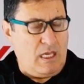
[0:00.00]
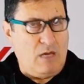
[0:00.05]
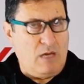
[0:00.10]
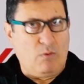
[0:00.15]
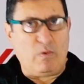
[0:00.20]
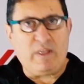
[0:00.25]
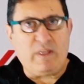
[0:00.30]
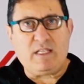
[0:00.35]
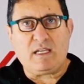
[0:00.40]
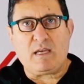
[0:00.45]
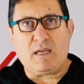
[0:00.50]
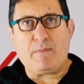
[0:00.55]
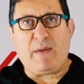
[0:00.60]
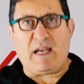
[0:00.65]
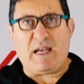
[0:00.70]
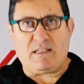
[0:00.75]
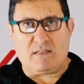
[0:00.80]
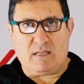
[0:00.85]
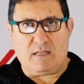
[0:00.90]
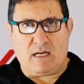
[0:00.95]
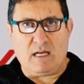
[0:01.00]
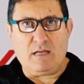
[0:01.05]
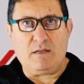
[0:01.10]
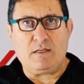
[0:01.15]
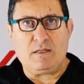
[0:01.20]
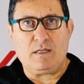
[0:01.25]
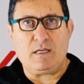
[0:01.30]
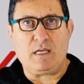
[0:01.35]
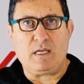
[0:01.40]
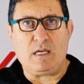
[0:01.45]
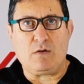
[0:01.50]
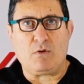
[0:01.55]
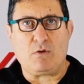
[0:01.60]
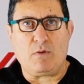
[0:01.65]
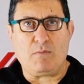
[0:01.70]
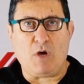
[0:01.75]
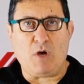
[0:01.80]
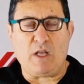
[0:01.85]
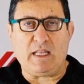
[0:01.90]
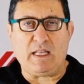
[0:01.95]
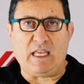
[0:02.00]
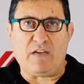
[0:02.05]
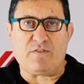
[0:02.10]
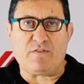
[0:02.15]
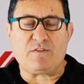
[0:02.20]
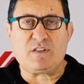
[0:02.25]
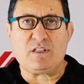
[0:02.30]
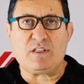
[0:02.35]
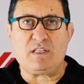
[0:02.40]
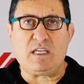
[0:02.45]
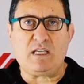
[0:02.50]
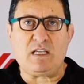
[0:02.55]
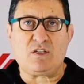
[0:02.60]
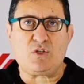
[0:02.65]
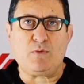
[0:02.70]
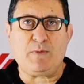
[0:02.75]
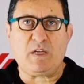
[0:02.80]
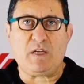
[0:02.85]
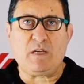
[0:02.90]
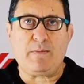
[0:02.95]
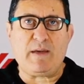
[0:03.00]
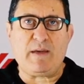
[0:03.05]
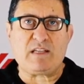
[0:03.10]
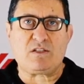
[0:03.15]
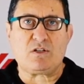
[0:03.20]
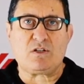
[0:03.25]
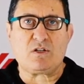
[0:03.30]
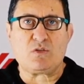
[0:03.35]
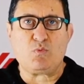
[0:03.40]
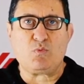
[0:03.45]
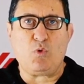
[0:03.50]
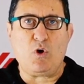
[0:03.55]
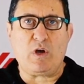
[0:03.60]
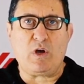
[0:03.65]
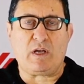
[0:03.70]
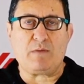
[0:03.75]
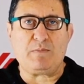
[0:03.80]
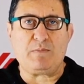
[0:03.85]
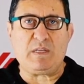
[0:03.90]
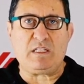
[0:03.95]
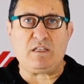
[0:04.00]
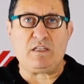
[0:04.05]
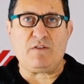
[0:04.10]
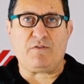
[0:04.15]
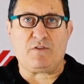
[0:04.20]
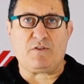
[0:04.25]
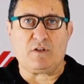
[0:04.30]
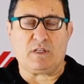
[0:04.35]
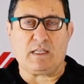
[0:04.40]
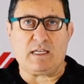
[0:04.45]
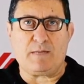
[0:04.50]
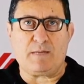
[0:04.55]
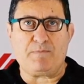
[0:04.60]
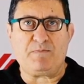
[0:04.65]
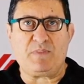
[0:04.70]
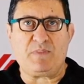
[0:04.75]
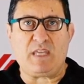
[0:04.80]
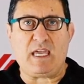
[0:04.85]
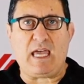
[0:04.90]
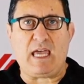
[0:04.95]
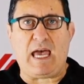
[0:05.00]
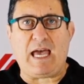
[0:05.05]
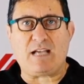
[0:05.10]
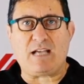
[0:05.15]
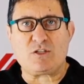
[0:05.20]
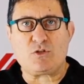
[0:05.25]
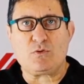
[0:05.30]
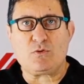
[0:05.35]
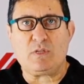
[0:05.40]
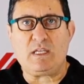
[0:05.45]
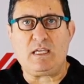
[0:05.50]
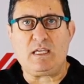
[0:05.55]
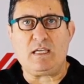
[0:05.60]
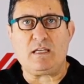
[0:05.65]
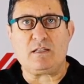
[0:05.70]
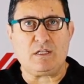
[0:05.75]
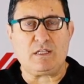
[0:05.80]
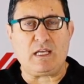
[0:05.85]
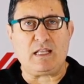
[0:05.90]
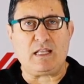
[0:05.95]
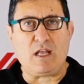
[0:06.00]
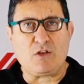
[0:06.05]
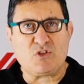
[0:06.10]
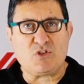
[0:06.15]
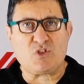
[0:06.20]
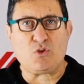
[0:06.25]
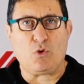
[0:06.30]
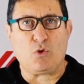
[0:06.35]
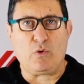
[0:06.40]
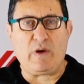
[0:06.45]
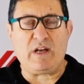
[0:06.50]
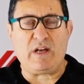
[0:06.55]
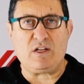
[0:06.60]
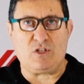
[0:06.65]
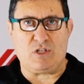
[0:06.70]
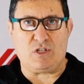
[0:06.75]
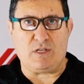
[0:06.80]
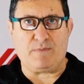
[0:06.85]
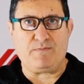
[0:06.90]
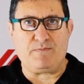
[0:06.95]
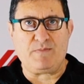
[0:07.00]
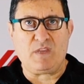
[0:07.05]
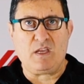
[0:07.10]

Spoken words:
With the capacitor, here on my left, the super capacitors work a bit differently. They don't store energy.